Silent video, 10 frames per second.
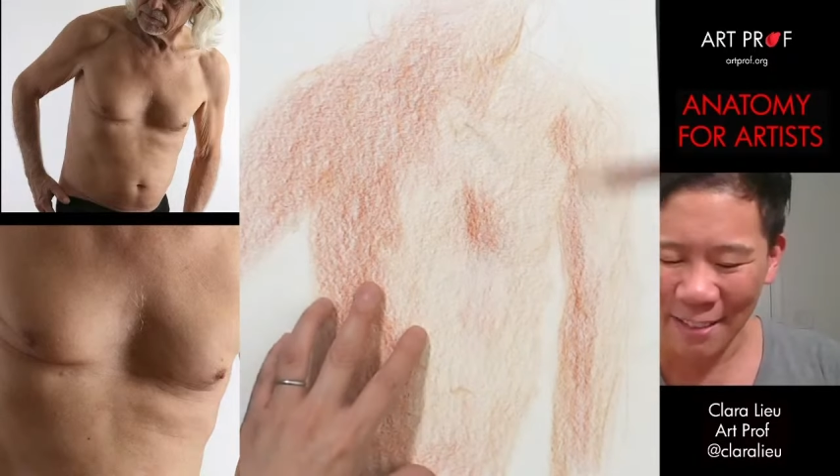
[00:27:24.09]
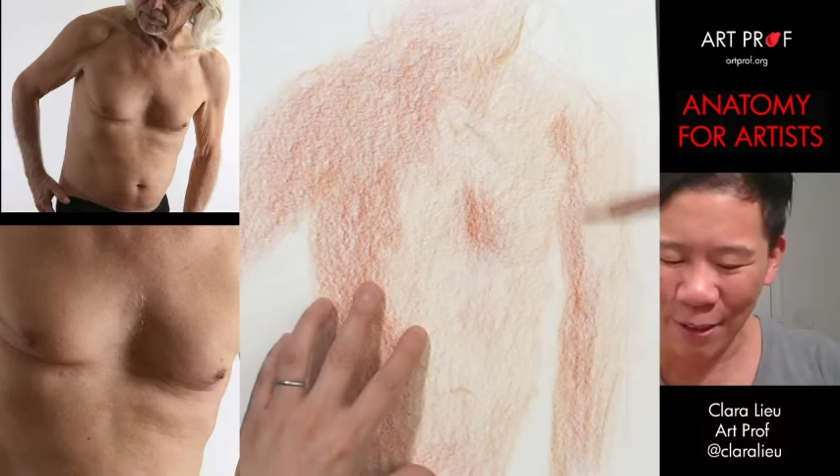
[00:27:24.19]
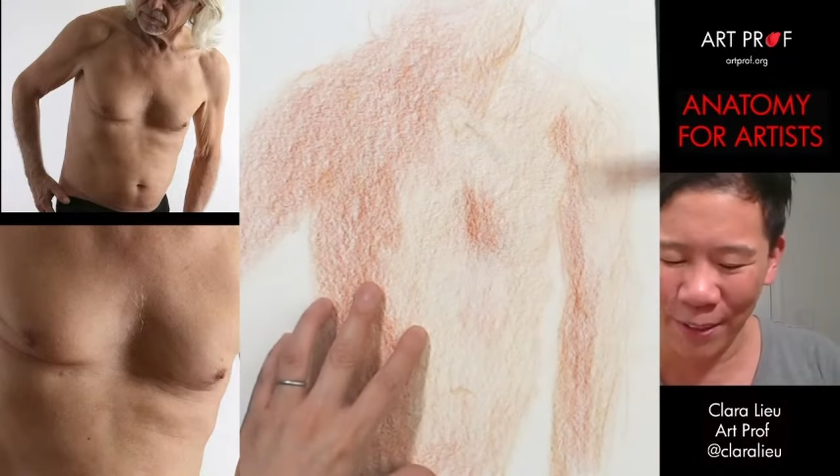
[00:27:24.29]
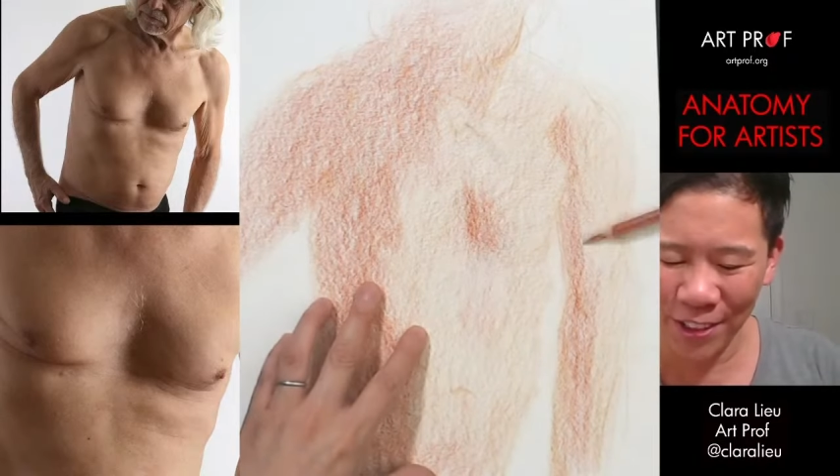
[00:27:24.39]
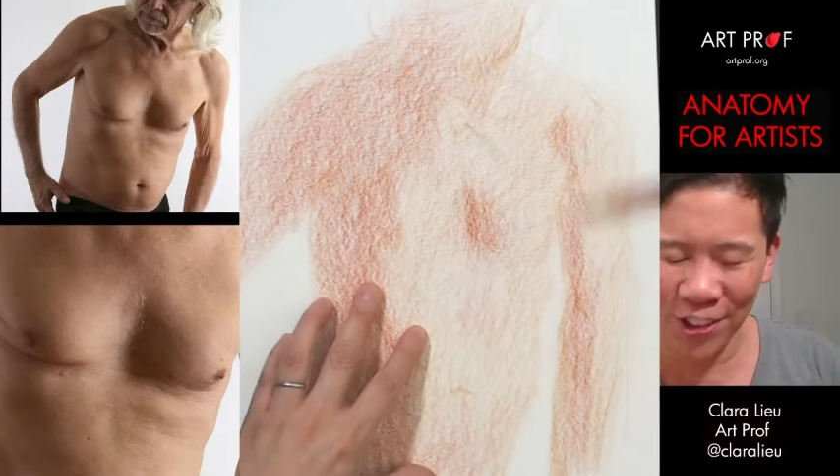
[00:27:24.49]

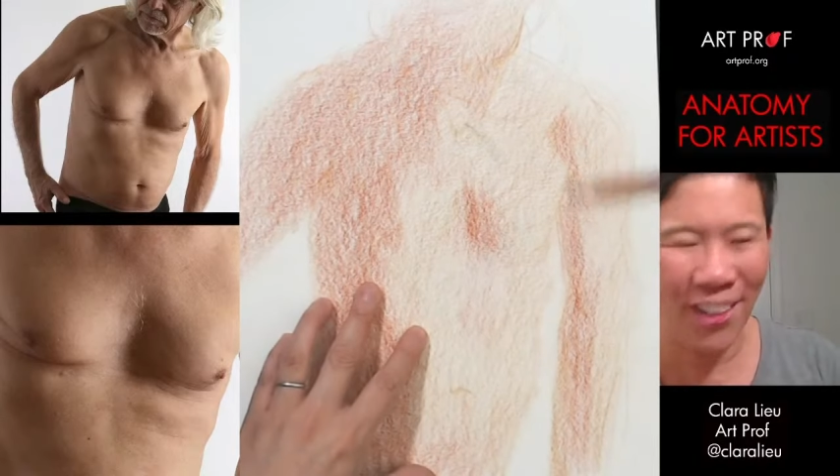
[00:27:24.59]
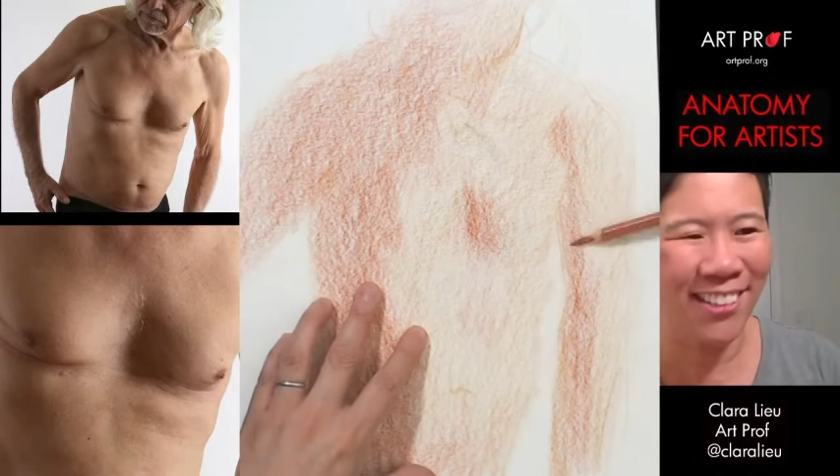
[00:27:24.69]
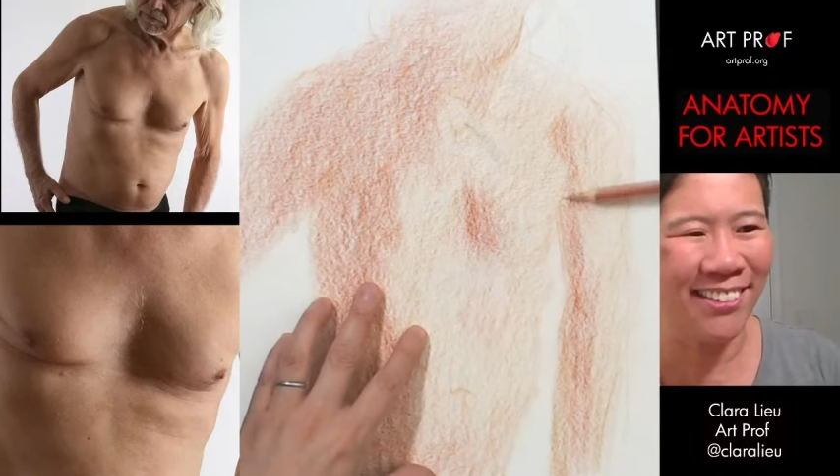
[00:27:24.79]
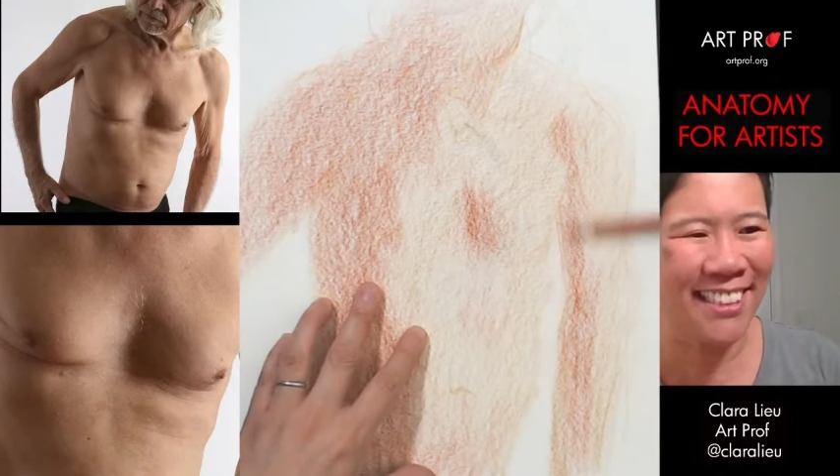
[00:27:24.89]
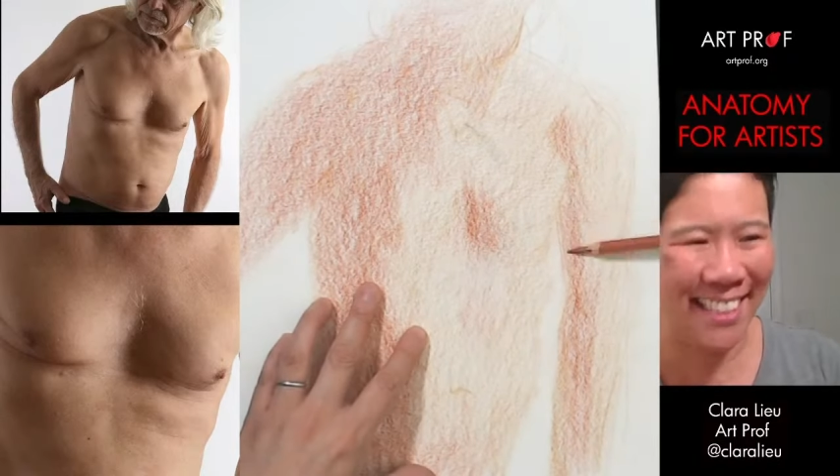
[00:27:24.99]
But with
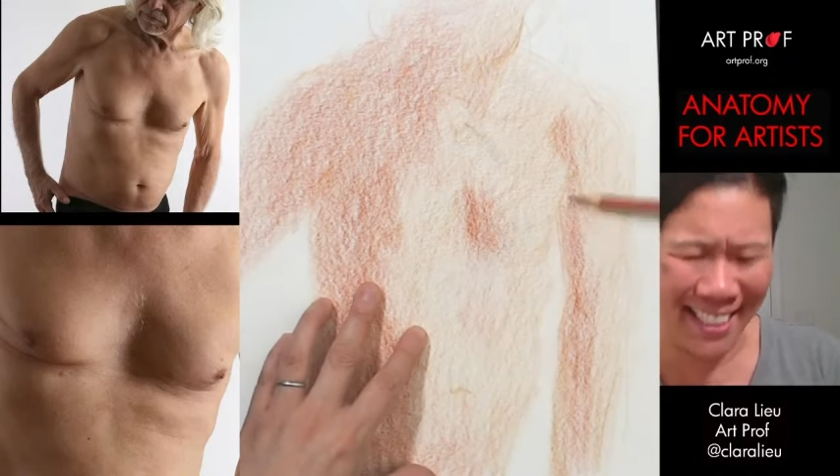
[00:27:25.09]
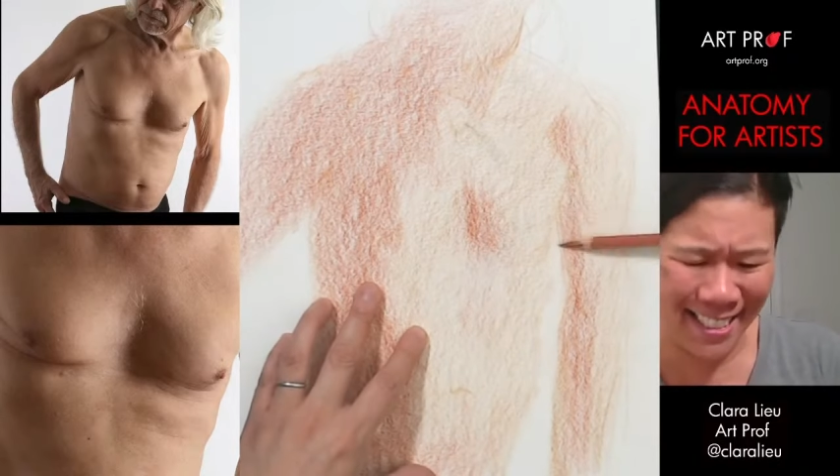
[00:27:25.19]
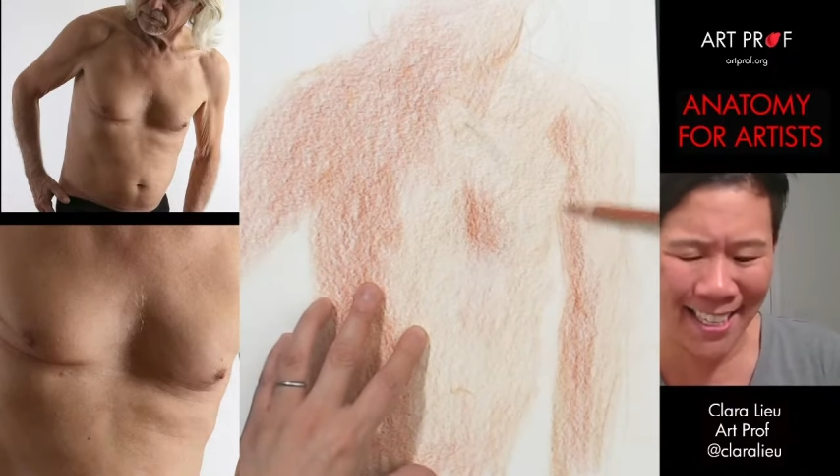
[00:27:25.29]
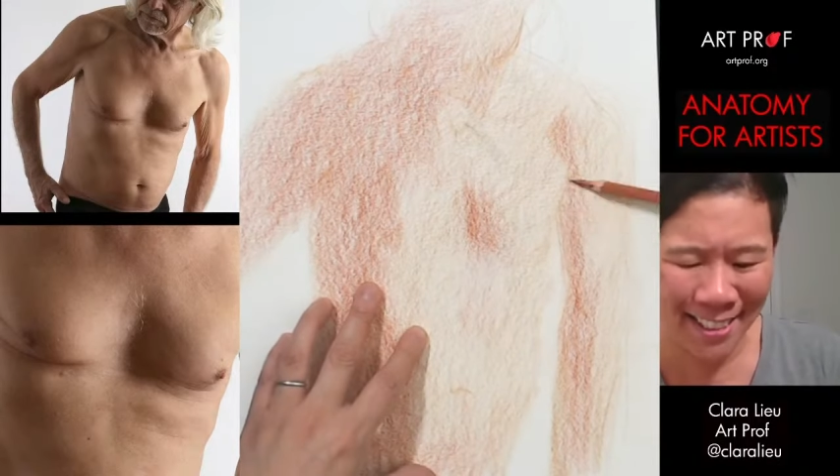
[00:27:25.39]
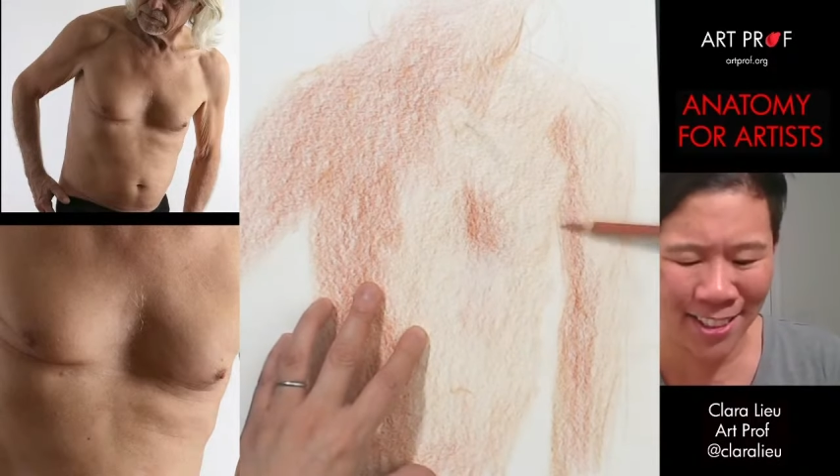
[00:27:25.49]
charcoal, it's like it, it